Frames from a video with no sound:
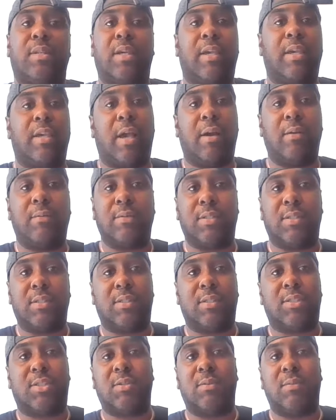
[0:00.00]
Like, I was
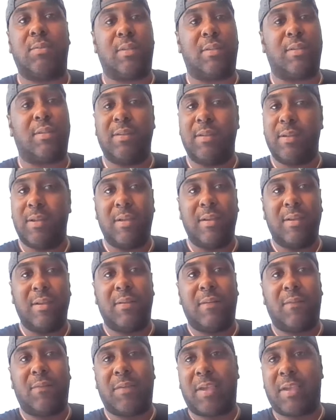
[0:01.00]
just shooting.
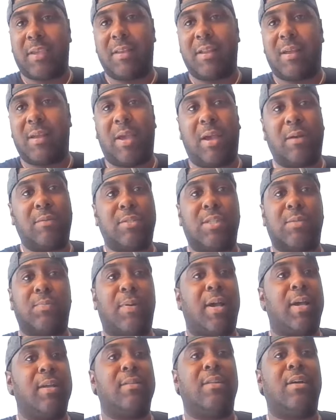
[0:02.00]
Like, you know what I mean? I was
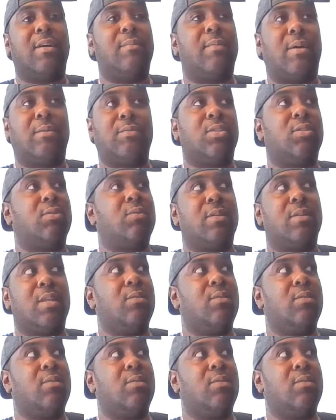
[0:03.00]
spotting up. I was shooting.